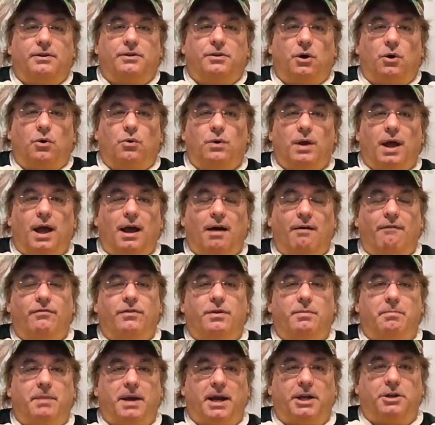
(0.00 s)
don't have
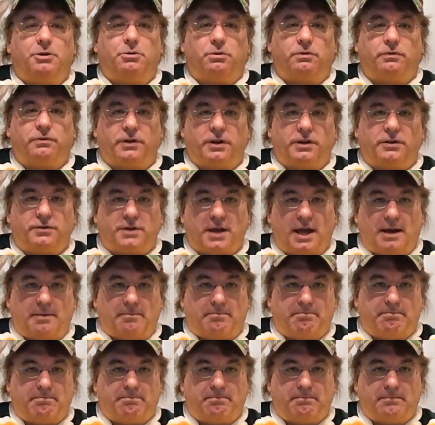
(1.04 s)
the manual for this
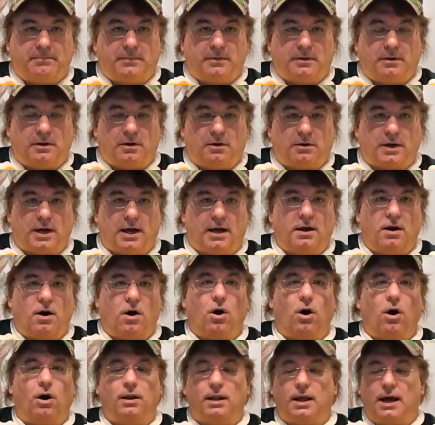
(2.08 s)
game, okay?
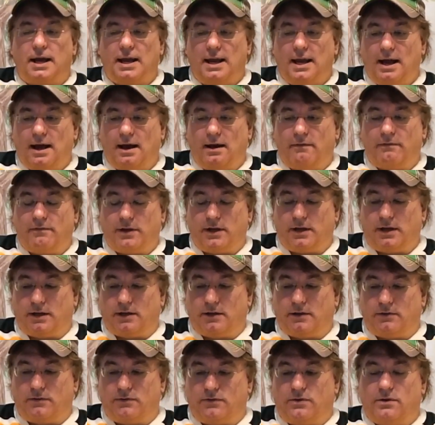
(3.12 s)
All I have
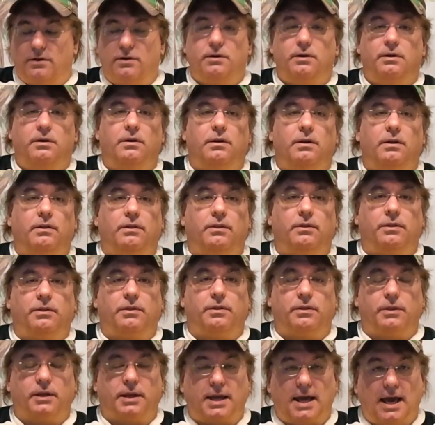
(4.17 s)
is
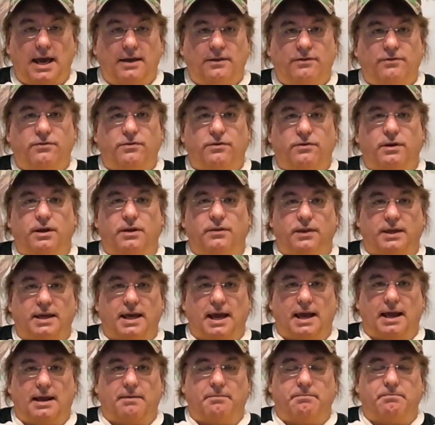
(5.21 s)
the case in the
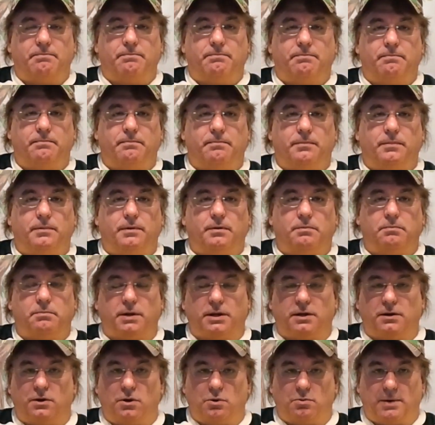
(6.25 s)
game,
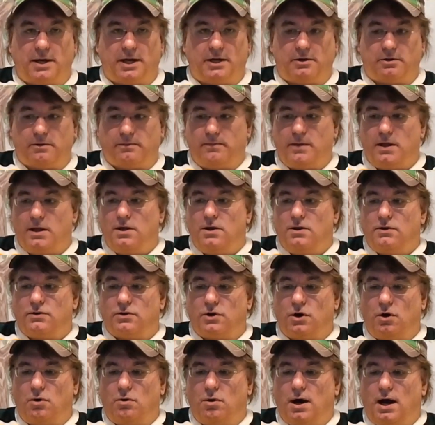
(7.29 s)
but no manual.
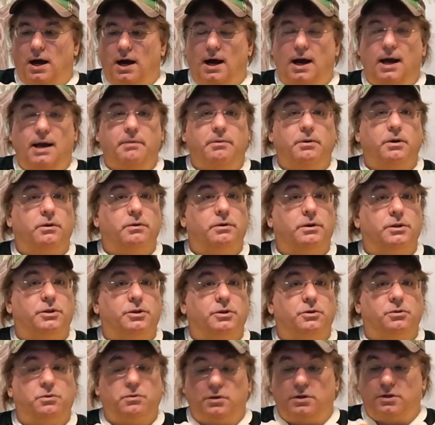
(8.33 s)
So I'm going
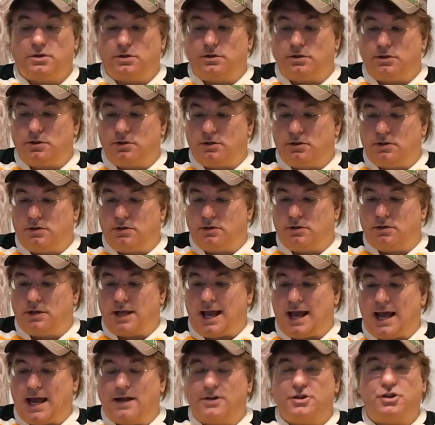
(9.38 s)
to
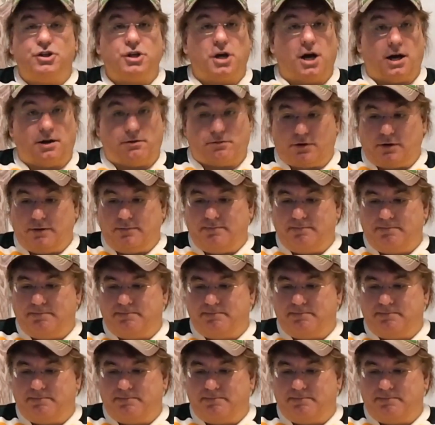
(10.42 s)
add genre,